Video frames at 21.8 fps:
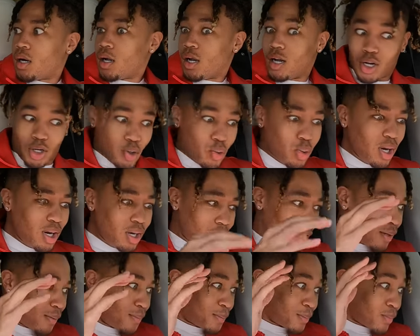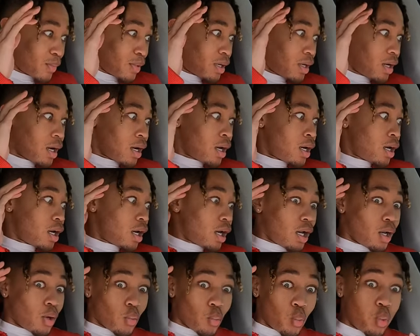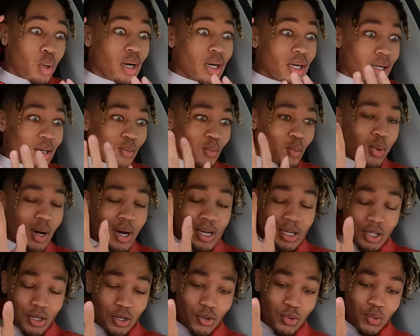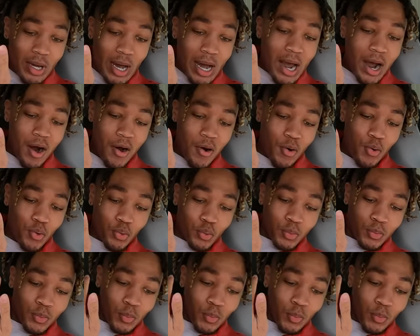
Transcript: LaQuita, what do you got on?